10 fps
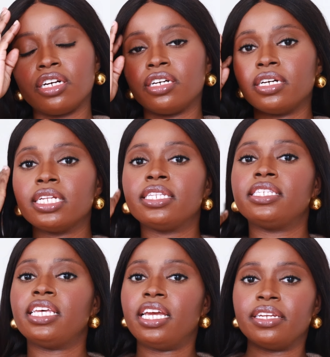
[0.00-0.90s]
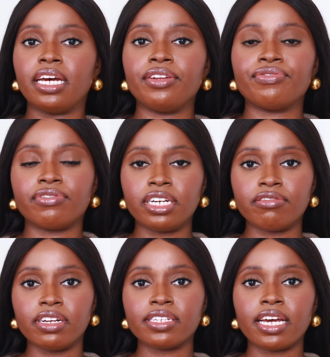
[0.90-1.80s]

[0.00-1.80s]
good date night fragrance.